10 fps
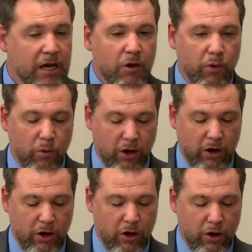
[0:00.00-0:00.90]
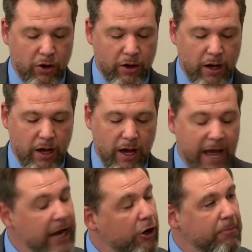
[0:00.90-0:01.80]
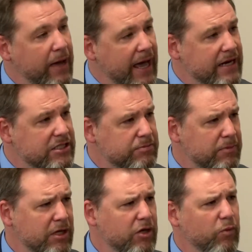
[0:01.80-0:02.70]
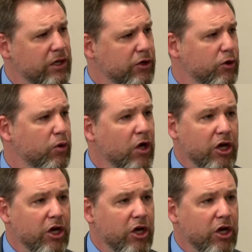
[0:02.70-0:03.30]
we work on anger management, we do,